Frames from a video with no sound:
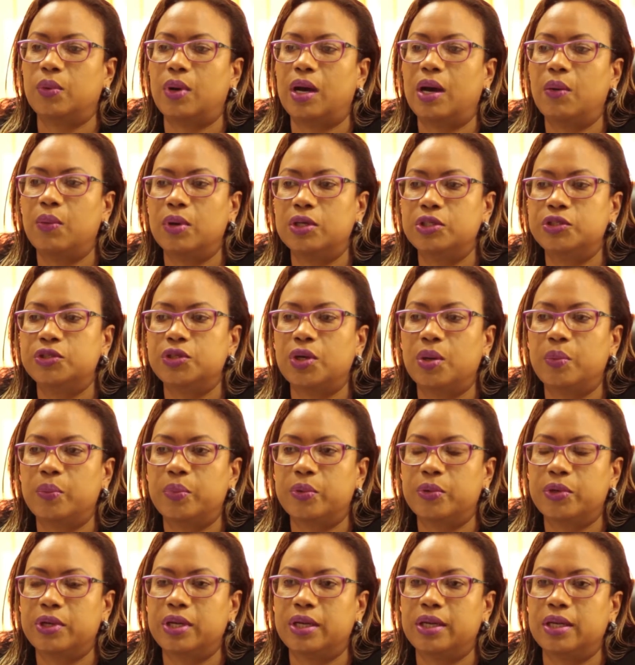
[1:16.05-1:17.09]
Our
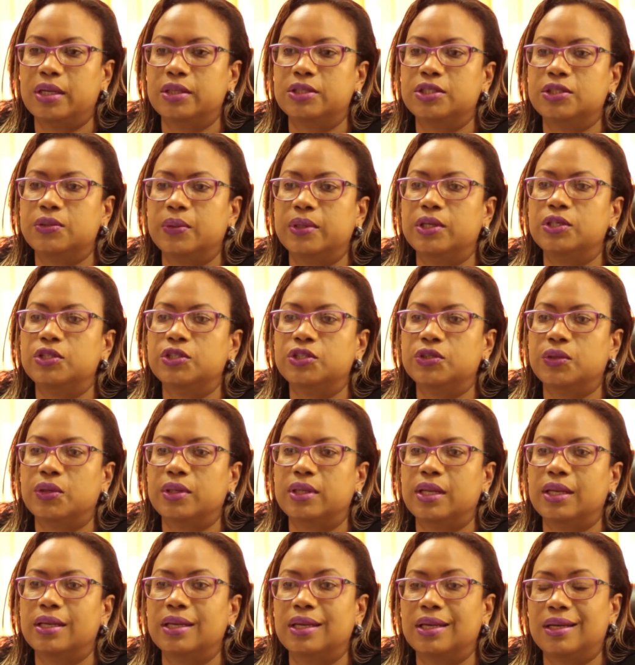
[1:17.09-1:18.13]
job really is to ensure
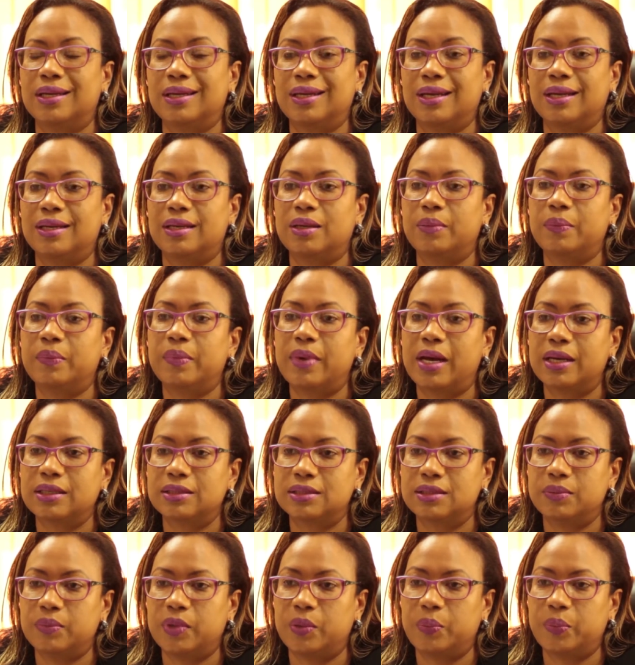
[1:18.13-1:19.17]
that they can get the
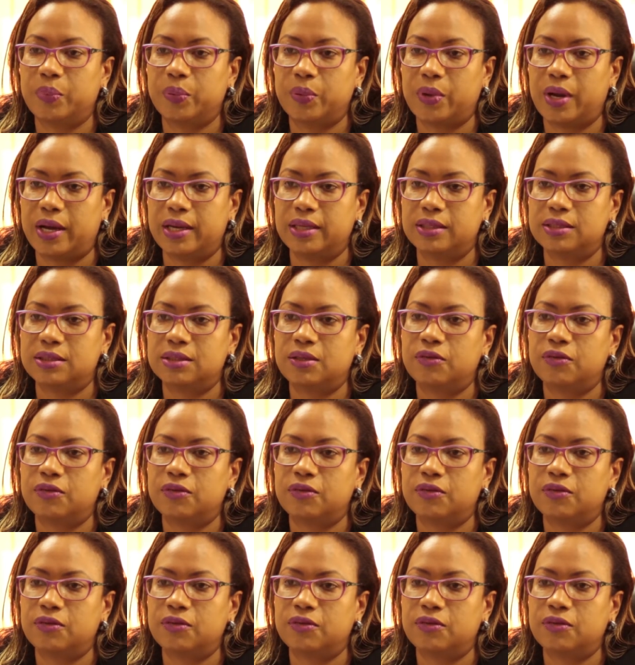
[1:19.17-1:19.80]
maximum price